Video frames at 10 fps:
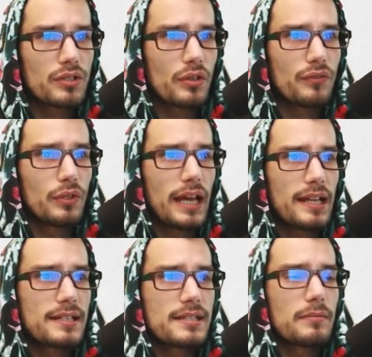So if you
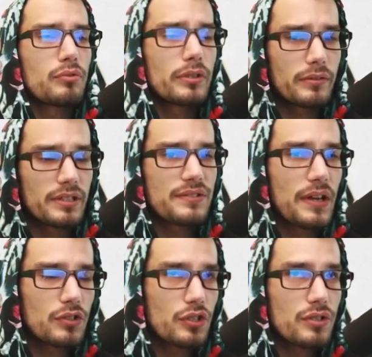had some pre release
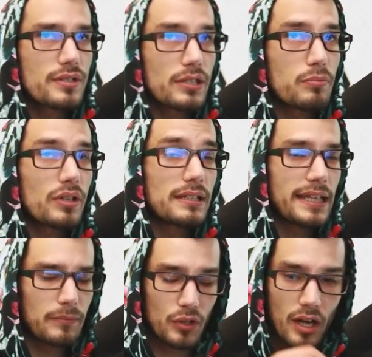vouchers that you put in
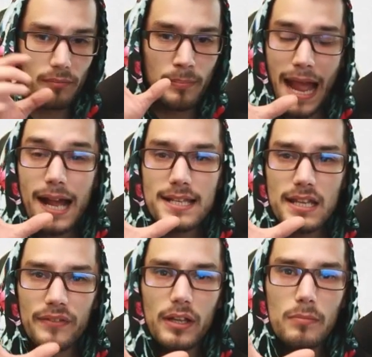game, you got packs
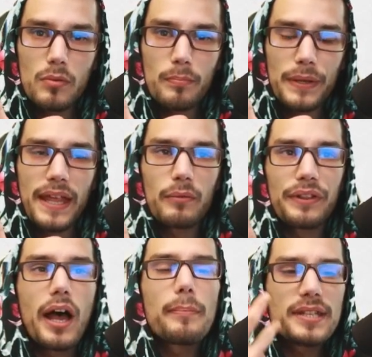available. But then when
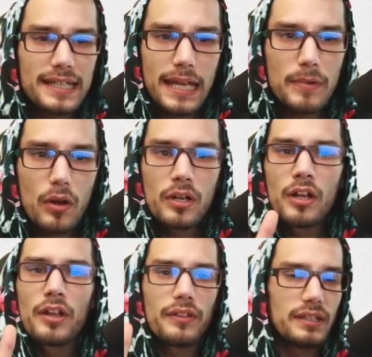the update came out,
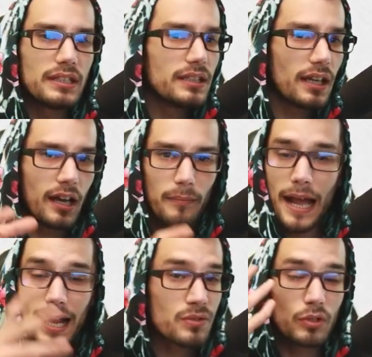the uh,
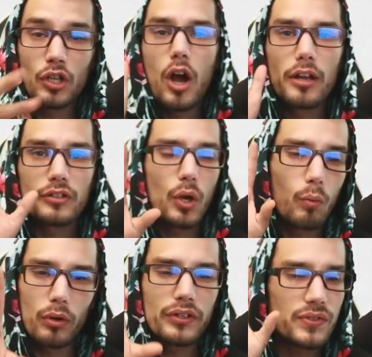packs were gone. Don't
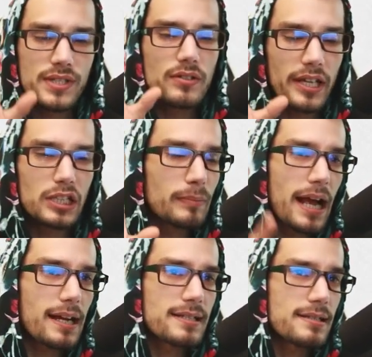worry, you still get your
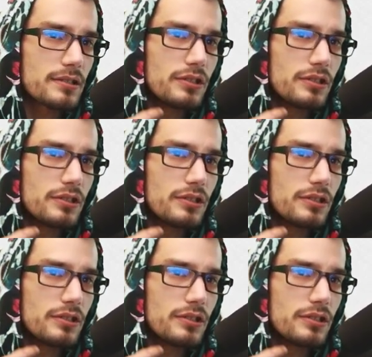packs.